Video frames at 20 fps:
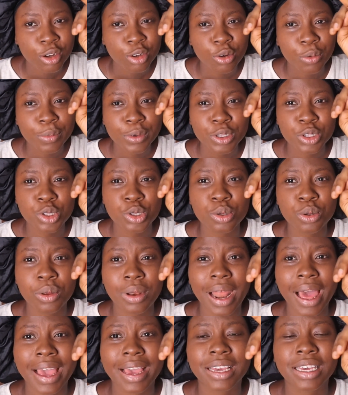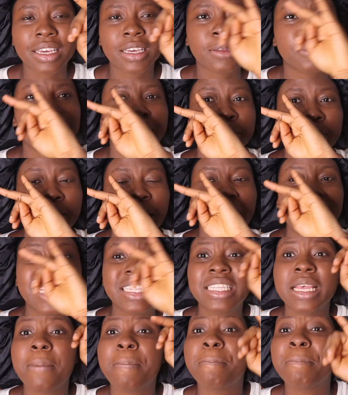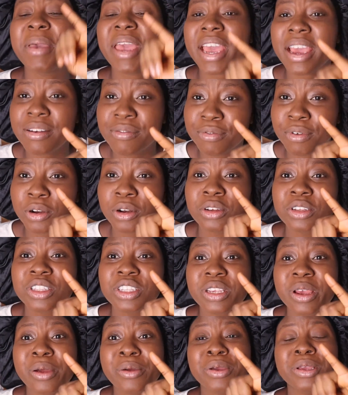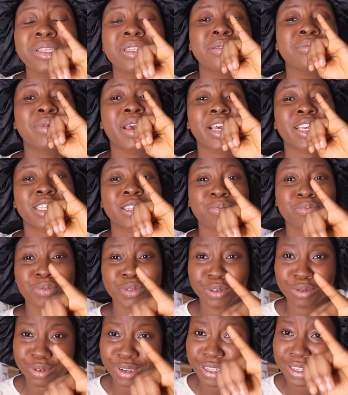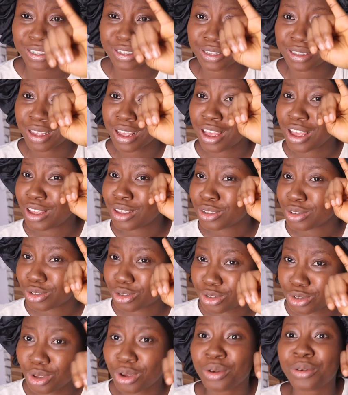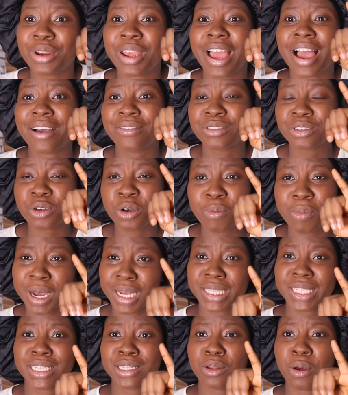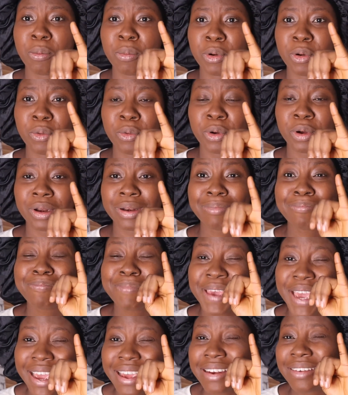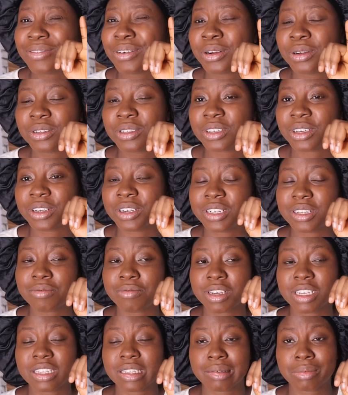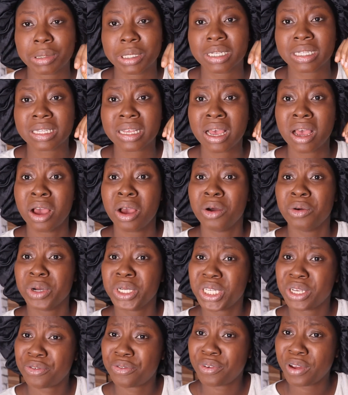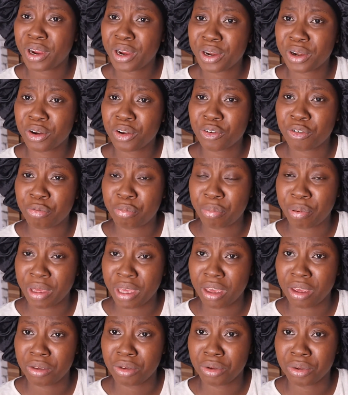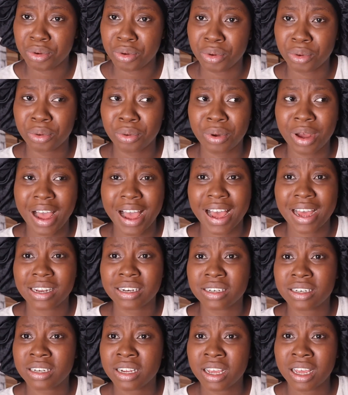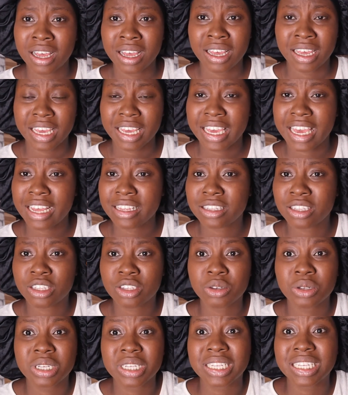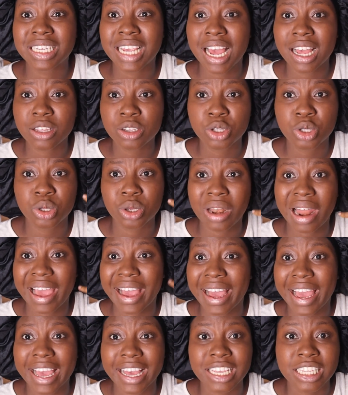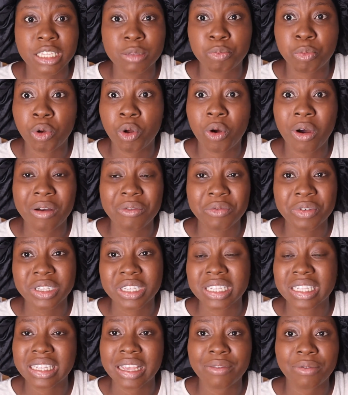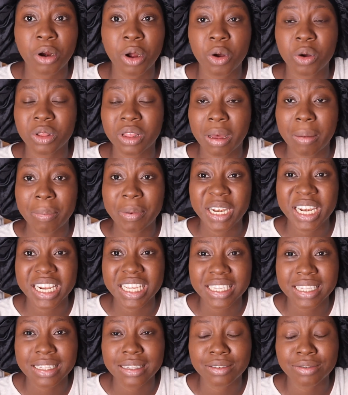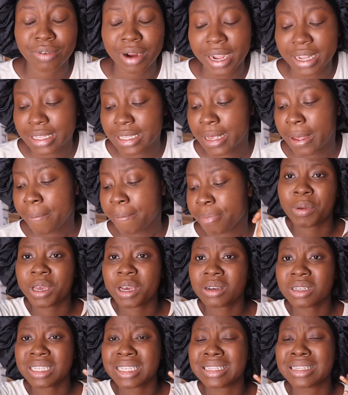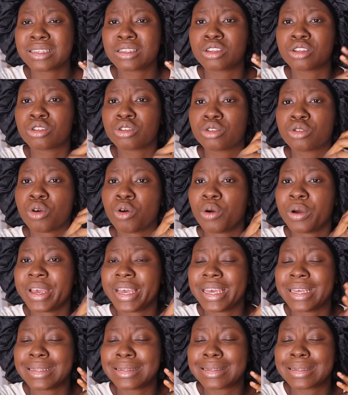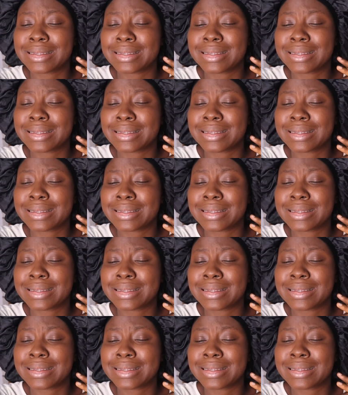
Number two, like, it's a paid volunteerism experience. Sorry, I have to go back to number one. Paid volunteerism experience, which is fair enough pay, you know. And it gets you the chance to like explore and visit several other places, right? But because it is so in